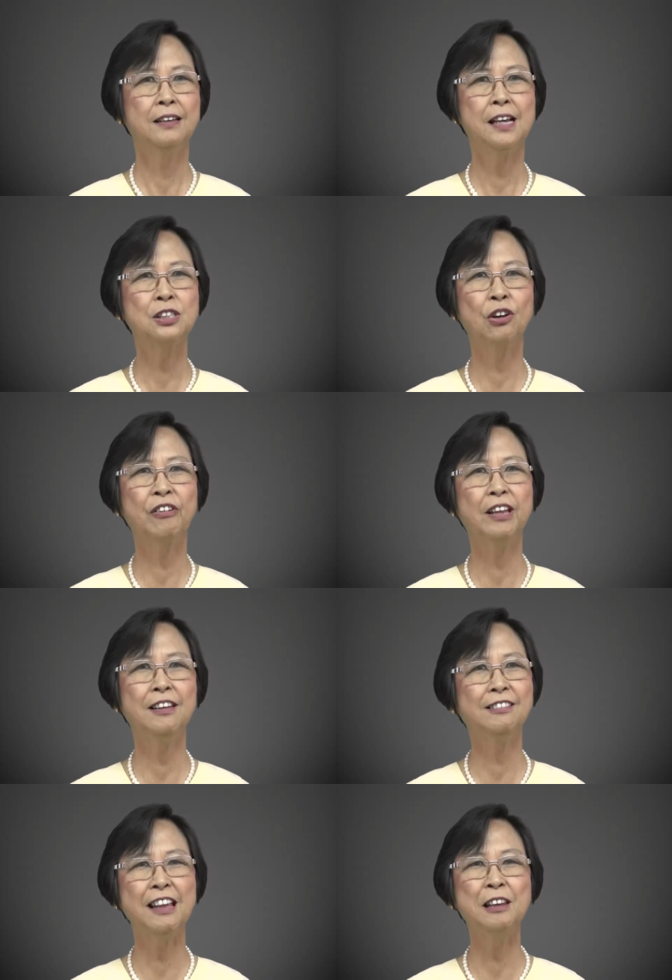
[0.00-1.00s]
that's
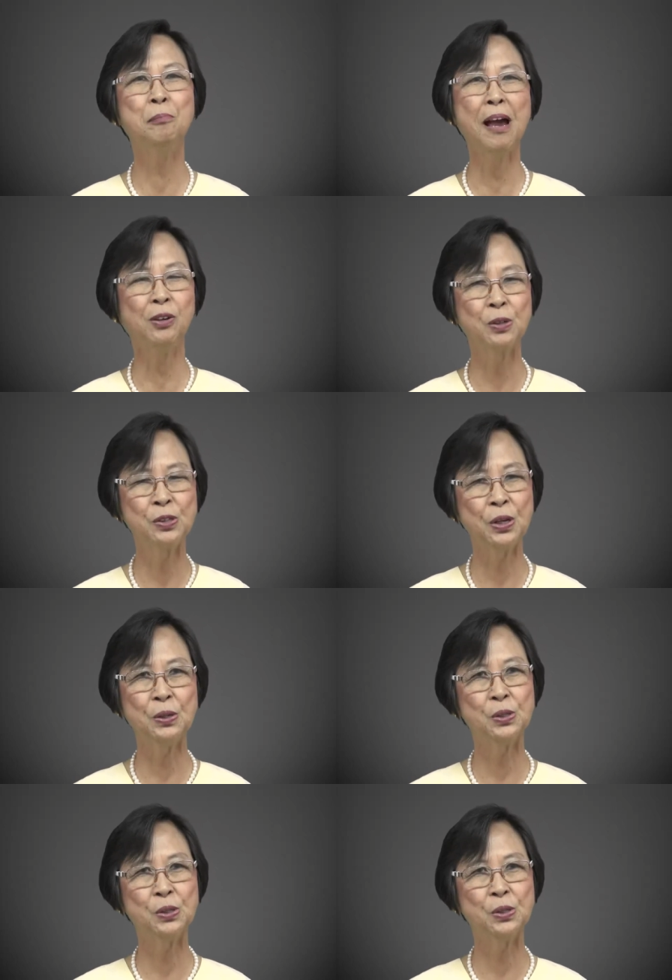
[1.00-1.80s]
already 10 minus 3.